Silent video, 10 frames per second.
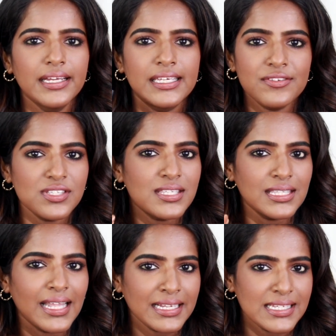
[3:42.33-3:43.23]
gives this
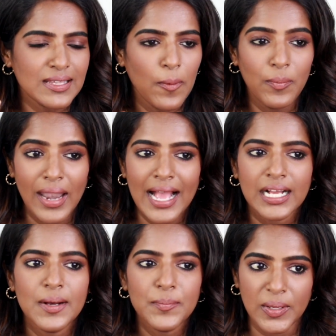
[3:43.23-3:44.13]
nice black
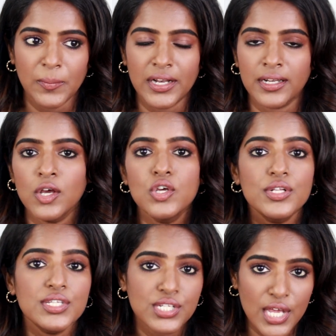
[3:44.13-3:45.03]
pigment,
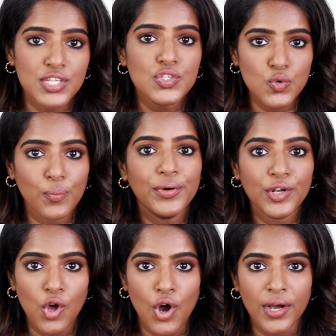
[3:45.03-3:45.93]
stays super
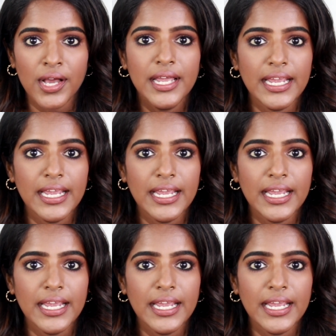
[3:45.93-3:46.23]
long.